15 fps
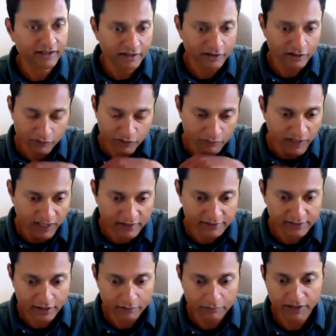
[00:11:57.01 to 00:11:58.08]
you know, with Mark
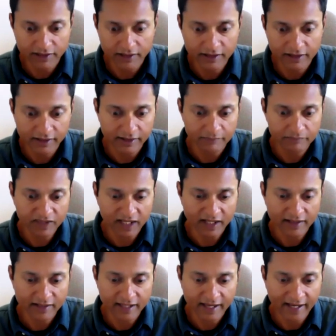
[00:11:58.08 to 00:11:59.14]
Zuckerberg, um,
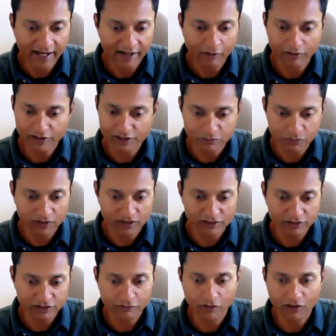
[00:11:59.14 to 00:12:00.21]
and they had all these murals
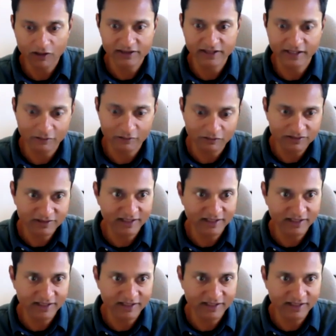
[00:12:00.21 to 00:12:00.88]
on the walls, and it looks